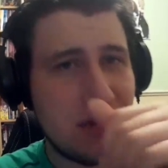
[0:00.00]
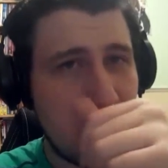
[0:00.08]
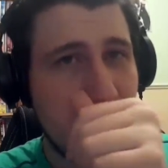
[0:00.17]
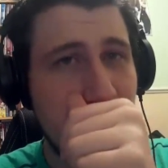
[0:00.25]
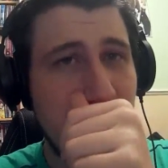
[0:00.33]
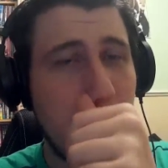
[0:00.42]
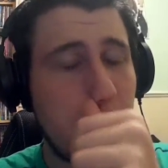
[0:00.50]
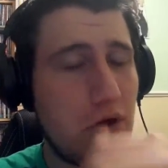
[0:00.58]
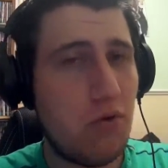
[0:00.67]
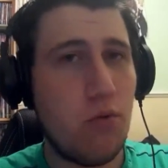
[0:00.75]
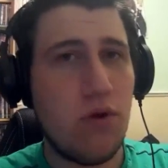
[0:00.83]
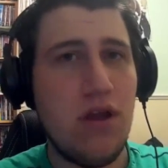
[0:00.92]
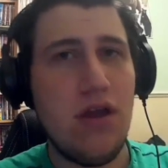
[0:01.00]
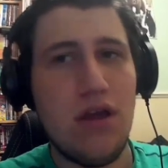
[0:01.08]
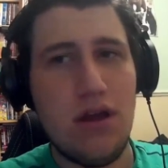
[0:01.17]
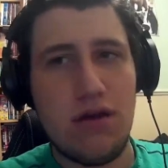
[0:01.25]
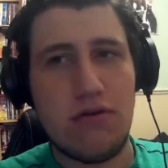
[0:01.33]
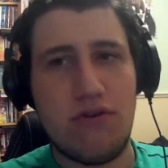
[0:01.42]
So if you want to go
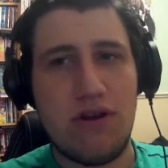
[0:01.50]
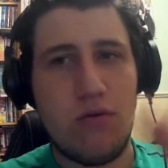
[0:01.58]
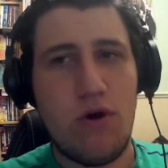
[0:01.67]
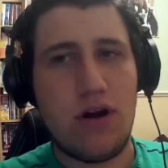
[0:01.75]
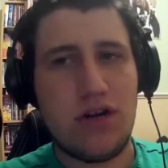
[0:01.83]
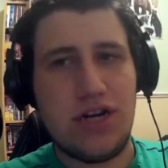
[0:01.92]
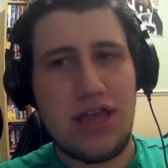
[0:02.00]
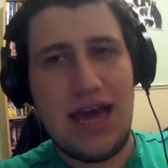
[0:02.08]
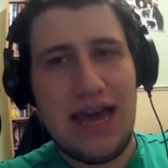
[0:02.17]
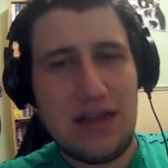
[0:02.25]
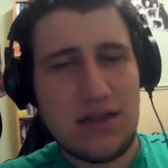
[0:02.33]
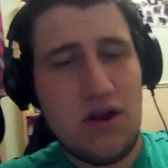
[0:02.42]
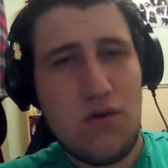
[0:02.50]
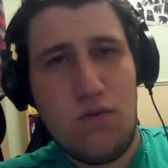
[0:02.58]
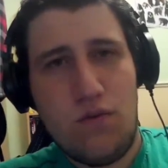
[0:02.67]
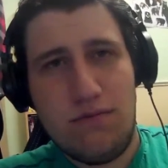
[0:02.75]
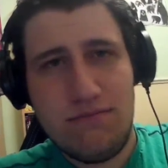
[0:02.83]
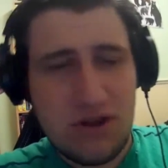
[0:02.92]
rewatch that, go
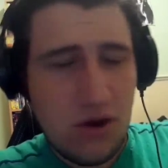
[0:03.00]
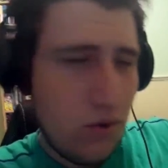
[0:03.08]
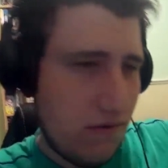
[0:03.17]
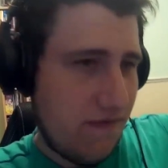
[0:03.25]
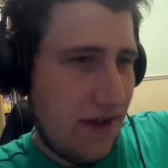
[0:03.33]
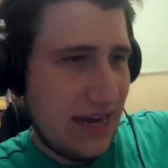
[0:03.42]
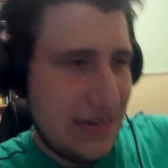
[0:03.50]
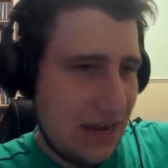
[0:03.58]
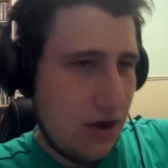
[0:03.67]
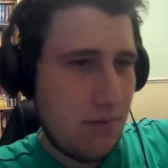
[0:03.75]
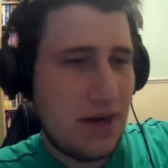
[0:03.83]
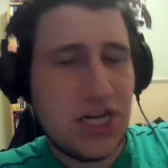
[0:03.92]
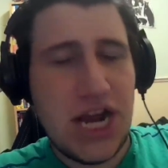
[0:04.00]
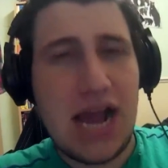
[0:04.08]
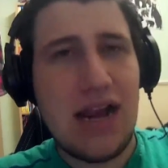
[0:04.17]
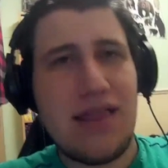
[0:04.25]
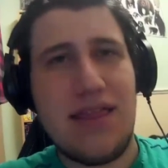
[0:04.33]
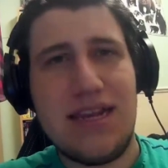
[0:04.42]
and find it on my
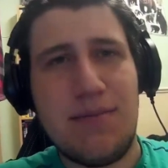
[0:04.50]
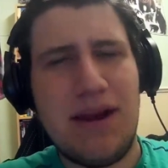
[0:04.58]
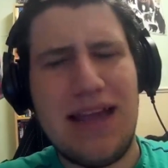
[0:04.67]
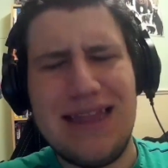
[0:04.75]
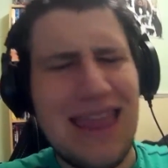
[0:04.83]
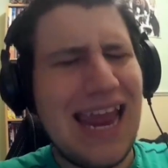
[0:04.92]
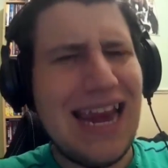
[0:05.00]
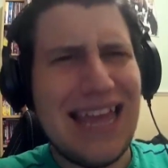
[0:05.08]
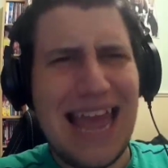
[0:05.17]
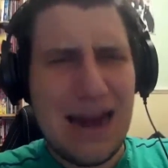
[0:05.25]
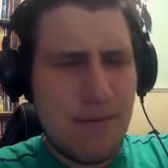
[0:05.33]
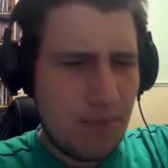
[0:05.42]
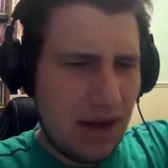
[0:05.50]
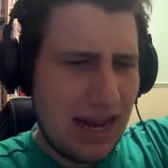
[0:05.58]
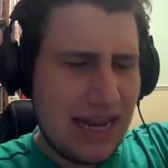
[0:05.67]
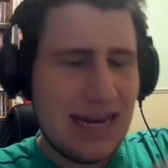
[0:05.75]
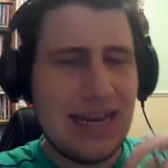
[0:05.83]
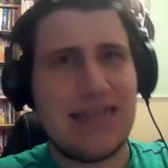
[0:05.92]
channel. There's a play, then again,
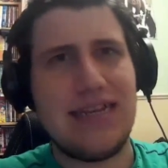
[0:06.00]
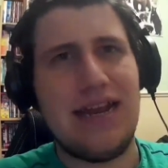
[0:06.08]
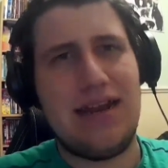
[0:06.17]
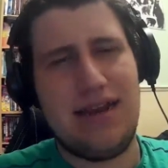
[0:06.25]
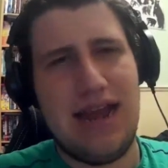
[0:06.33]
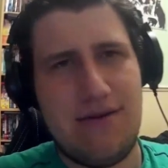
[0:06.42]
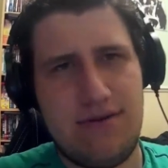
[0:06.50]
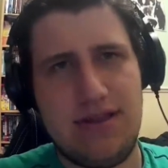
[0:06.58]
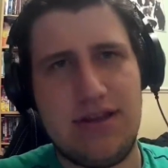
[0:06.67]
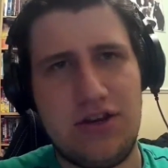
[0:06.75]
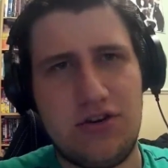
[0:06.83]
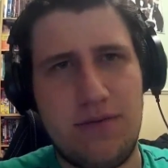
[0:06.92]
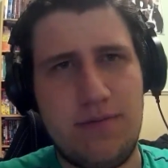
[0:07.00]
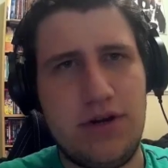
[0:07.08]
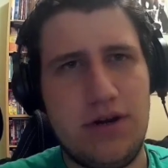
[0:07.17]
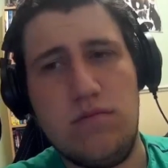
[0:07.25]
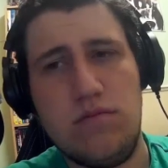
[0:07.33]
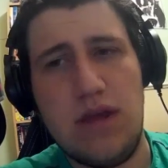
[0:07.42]
playlist down in the
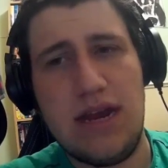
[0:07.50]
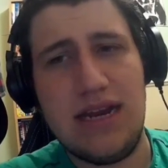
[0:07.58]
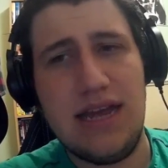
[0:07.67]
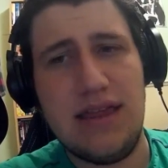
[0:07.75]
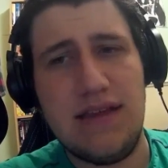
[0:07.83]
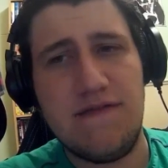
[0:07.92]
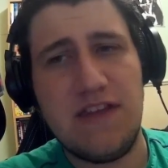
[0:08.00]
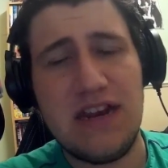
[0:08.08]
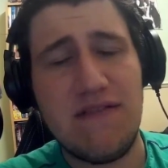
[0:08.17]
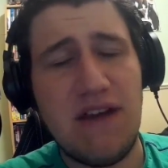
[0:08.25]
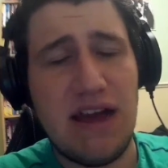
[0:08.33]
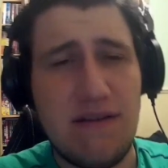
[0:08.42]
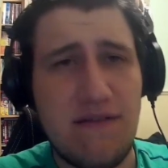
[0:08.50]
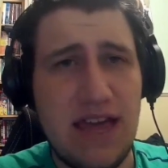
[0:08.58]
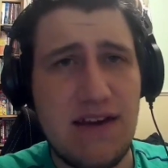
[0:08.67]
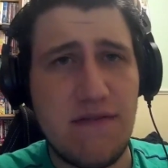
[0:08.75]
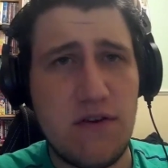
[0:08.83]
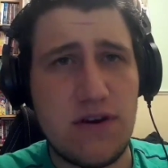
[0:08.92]
description. Another Veda Vada
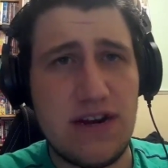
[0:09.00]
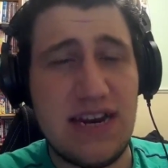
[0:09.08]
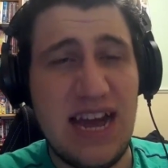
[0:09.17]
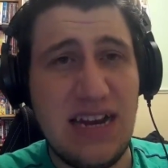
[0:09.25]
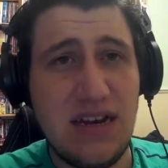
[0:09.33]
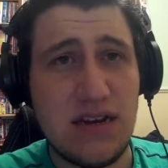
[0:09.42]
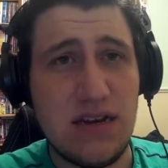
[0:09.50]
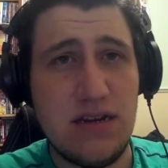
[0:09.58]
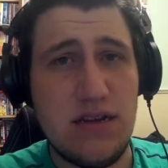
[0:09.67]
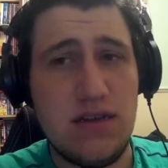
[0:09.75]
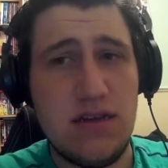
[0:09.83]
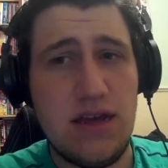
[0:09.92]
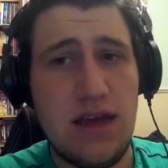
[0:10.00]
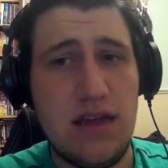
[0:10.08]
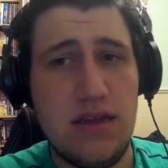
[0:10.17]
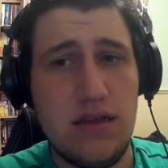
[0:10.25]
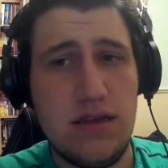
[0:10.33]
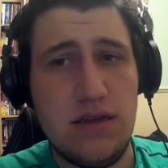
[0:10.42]
Veda Verda done.
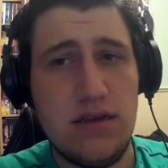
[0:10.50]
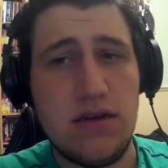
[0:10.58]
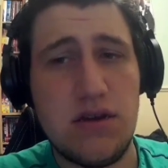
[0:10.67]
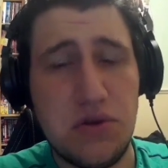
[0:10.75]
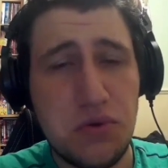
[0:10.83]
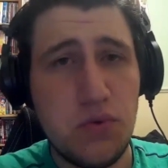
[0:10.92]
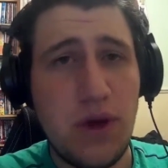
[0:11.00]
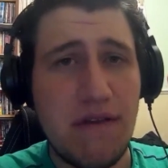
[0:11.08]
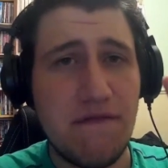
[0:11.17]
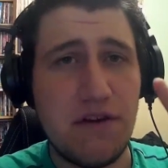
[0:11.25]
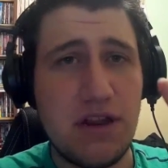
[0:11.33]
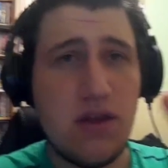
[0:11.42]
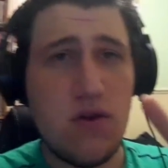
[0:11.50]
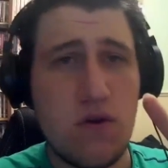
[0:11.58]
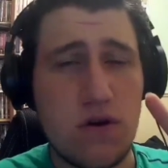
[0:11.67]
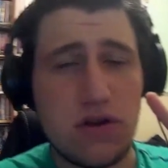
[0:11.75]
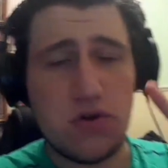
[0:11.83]
Two every year.